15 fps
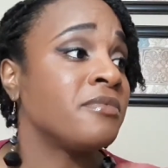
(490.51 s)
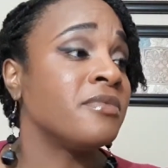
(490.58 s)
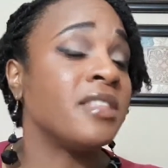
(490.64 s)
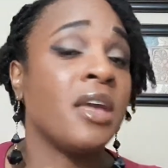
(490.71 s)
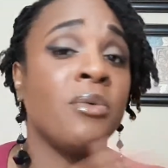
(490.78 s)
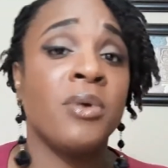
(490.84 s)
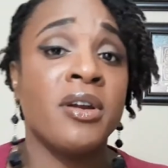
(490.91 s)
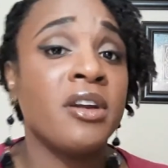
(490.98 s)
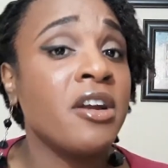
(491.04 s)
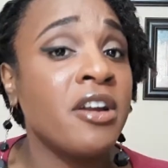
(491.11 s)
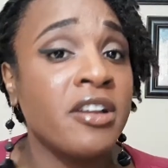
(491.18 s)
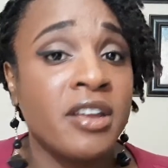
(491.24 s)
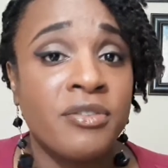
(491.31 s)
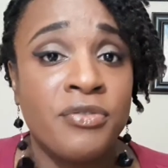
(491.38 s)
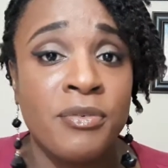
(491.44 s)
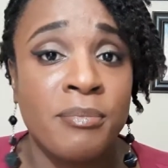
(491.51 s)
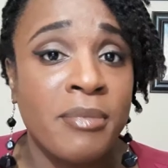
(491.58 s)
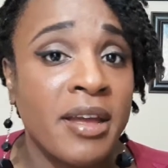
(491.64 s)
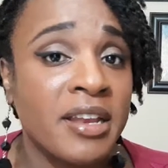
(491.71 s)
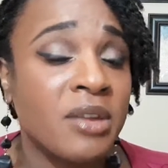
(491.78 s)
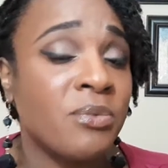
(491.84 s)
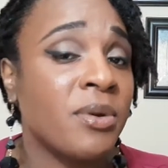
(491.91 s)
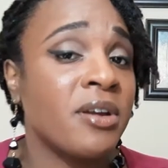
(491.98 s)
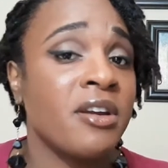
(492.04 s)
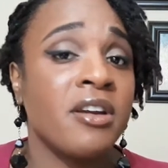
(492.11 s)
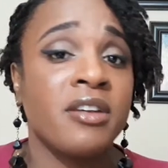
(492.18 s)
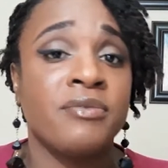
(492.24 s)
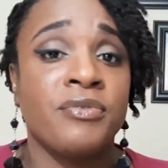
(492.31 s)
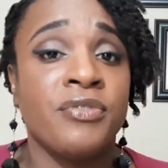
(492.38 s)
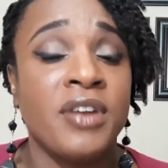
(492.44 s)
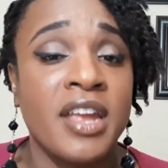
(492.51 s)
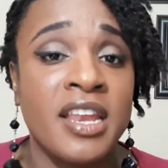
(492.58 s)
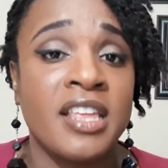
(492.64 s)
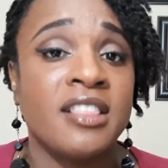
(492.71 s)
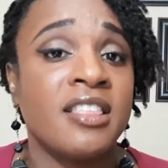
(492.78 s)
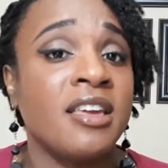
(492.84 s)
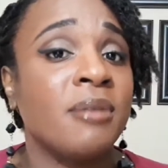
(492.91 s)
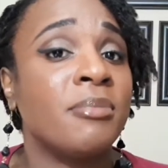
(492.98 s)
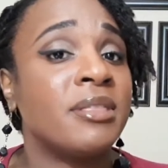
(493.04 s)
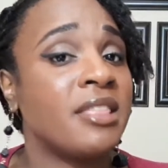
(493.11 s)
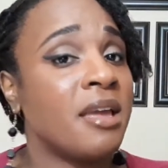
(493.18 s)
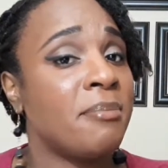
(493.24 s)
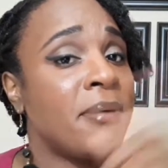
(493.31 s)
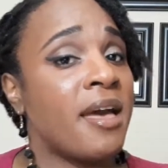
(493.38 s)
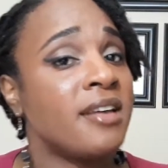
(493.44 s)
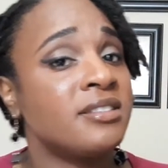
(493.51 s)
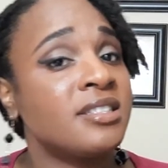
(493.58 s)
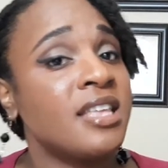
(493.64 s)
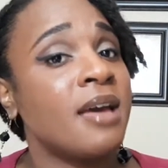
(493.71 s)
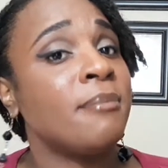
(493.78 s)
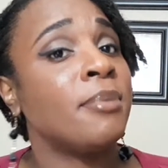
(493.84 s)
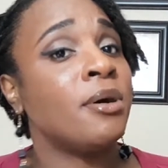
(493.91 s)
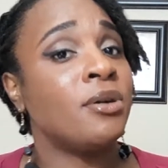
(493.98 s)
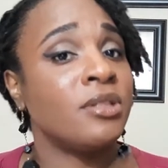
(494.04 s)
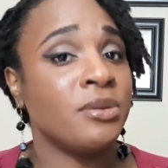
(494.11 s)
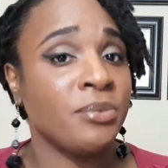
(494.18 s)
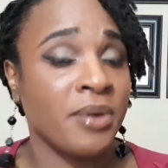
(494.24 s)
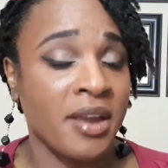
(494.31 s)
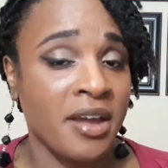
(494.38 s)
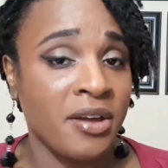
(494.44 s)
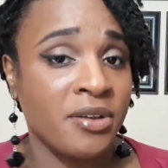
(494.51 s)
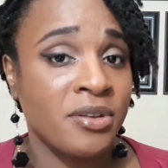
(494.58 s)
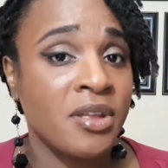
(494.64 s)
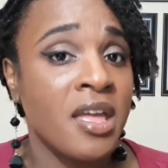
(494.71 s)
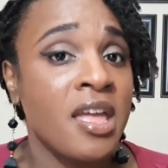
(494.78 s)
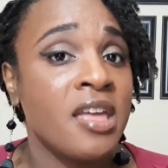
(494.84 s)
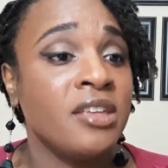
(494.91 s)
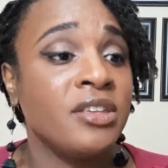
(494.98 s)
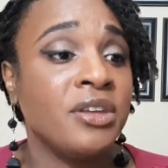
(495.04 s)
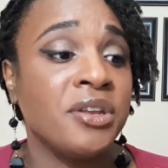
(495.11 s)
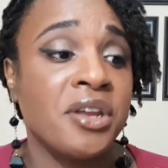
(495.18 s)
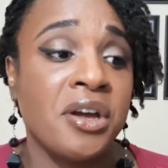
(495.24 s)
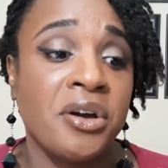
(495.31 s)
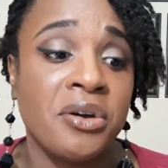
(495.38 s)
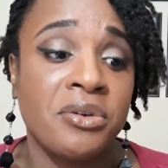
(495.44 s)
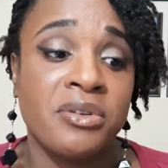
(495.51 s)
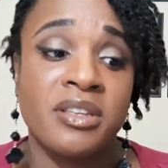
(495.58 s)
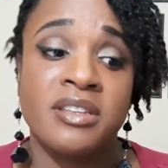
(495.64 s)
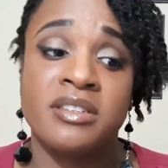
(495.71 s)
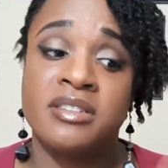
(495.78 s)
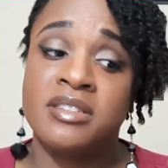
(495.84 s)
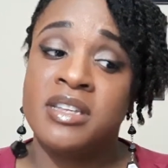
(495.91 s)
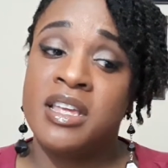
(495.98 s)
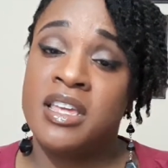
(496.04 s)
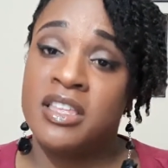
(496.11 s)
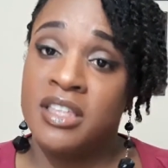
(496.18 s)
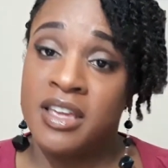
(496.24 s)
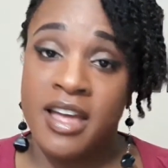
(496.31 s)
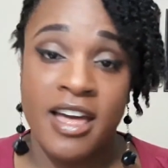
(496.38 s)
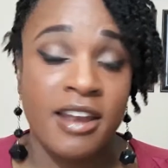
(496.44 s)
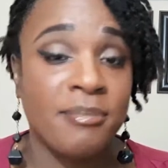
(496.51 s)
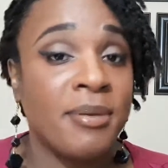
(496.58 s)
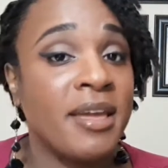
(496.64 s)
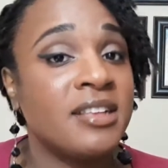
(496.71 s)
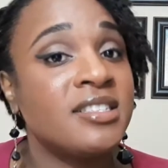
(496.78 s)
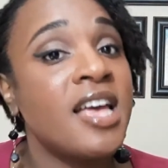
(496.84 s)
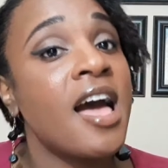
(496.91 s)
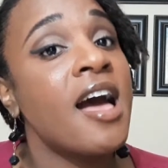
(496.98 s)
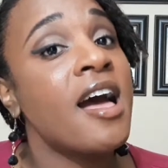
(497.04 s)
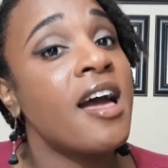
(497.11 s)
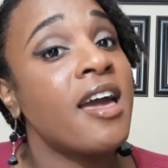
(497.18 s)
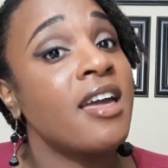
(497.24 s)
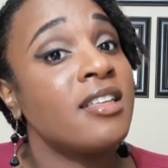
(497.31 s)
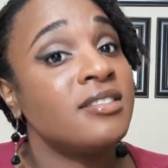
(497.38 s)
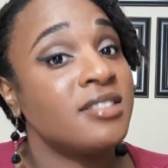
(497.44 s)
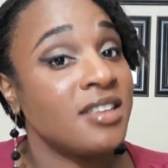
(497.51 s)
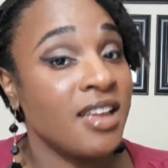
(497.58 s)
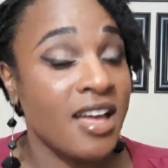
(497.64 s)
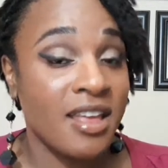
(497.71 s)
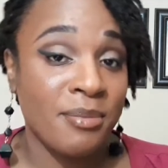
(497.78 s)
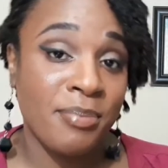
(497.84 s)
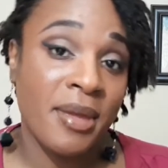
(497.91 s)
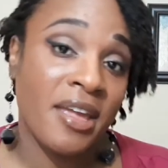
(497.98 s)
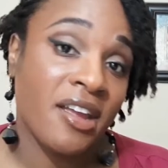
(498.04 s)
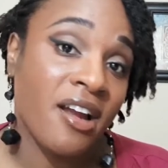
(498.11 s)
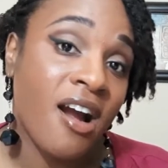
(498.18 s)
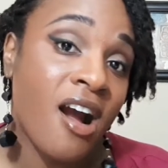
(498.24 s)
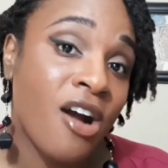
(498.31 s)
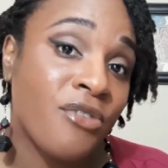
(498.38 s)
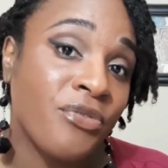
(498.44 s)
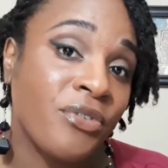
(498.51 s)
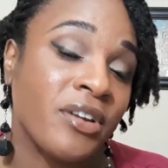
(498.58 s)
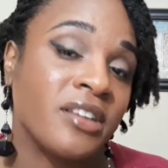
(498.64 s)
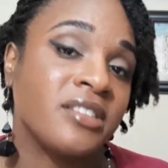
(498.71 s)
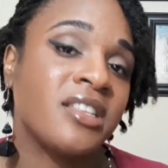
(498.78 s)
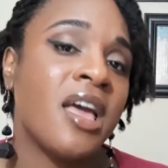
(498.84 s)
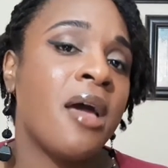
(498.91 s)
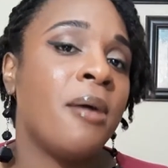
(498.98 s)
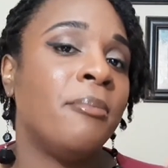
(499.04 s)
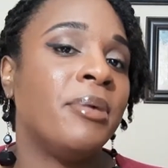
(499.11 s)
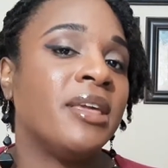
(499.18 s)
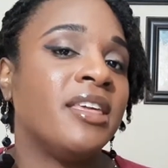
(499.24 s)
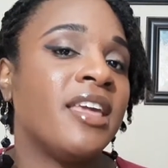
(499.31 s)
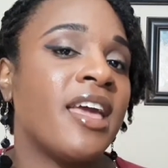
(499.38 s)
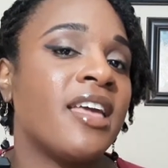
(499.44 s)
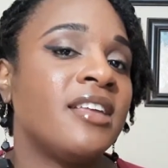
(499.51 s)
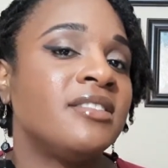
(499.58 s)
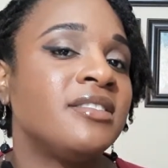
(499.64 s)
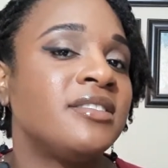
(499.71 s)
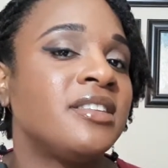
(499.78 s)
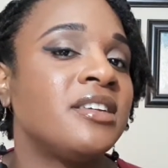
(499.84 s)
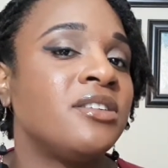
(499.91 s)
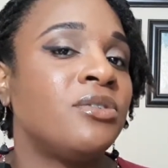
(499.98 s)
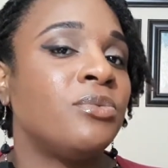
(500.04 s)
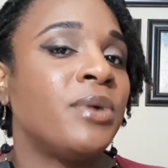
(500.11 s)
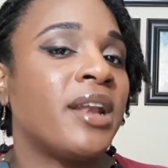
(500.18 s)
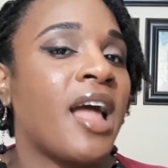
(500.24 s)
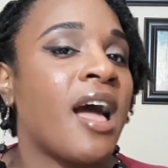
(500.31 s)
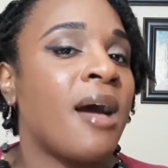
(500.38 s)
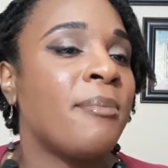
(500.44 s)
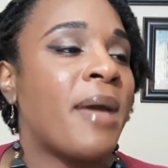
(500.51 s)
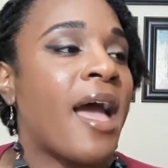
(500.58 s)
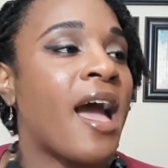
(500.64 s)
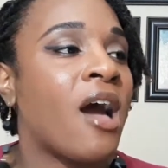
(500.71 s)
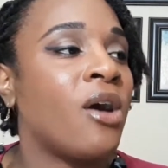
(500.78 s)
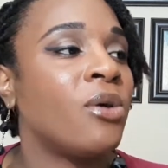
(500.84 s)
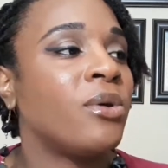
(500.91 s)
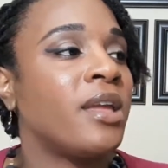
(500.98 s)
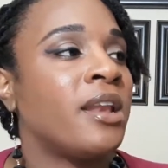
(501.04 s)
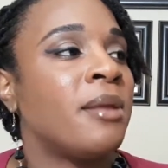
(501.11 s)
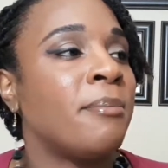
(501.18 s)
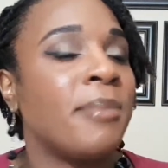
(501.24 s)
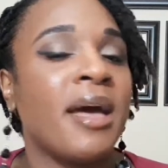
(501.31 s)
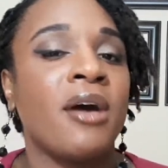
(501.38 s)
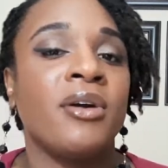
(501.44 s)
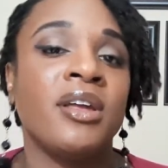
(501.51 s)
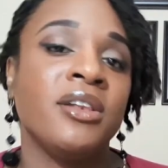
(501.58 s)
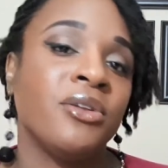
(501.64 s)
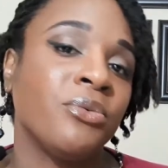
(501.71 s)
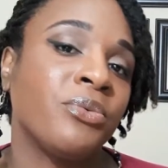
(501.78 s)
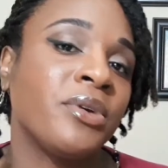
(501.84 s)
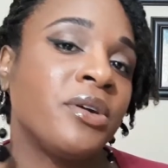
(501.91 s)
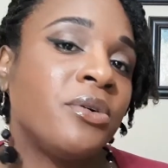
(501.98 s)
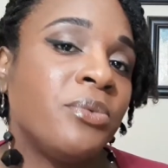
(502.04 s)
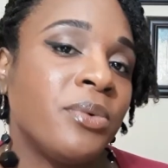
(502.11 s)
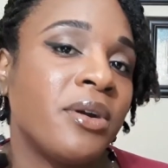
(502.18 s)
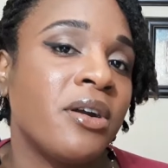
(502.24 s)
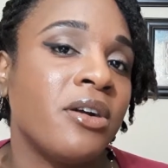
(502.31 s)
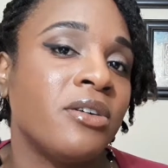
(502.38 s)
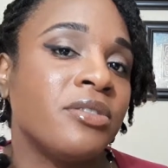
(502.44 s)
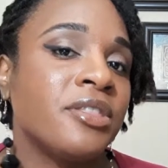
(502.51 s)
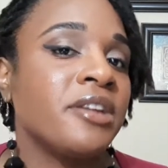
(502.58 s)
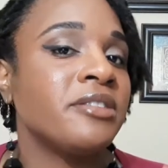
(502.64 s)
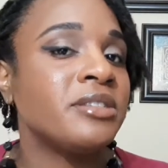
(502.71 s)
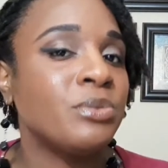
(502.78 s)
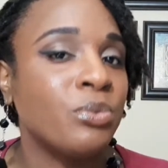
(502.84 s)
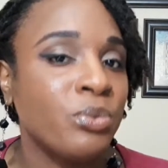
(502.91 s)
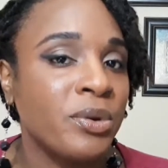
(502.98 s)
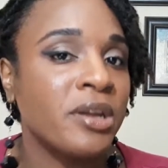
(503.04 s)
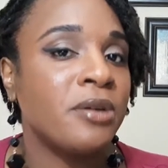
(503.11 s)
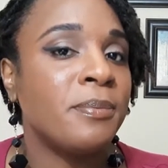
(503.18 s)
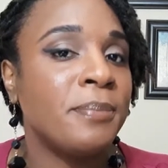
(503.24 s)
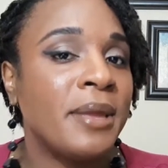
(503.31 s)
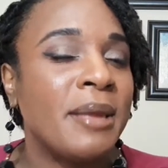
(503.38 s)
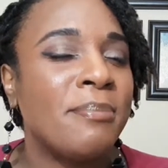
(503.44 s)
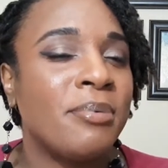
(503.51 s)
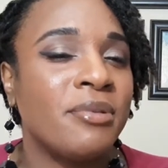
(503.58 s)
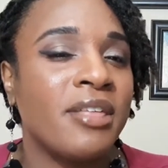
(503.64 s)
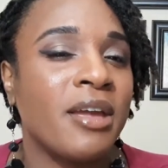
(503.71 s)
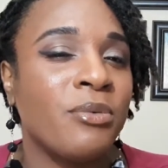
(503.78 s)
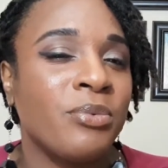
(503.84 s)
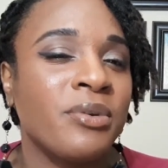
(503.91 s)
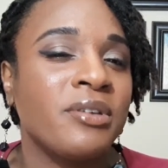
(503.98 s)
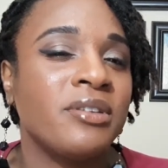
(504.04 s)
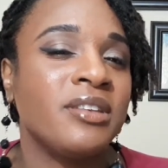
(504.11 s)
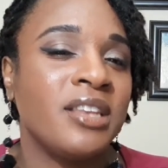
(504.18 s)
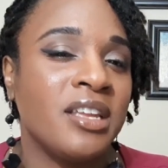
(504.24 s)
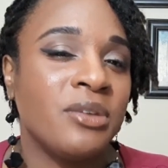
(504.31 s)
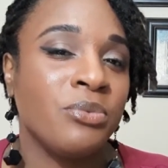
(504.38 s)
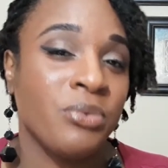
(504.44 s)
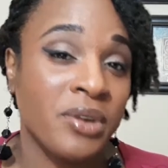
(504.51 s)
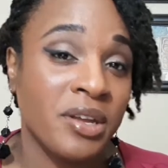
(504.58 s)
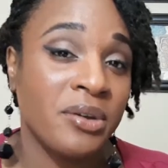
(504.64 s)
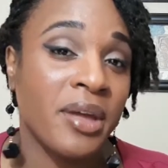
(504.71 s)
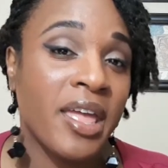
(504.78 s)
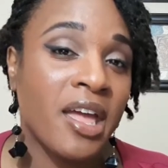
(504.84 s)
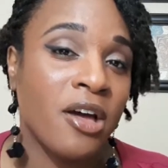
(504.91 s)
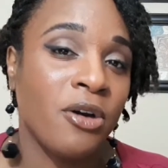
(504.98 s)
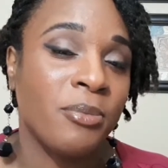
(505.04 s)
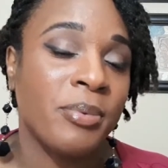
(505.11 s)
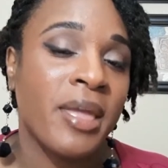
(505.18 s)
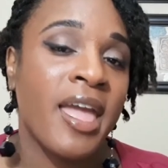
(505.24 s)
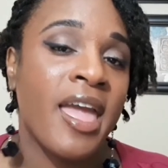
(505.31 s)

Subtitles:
They weren't hurting for money, weren't hurting for anything, but they passed that bowl around, because you got to pay tithes, you got to pay your offerings. But yet and still, when I'm out and about in the real world, there's real people that need real help.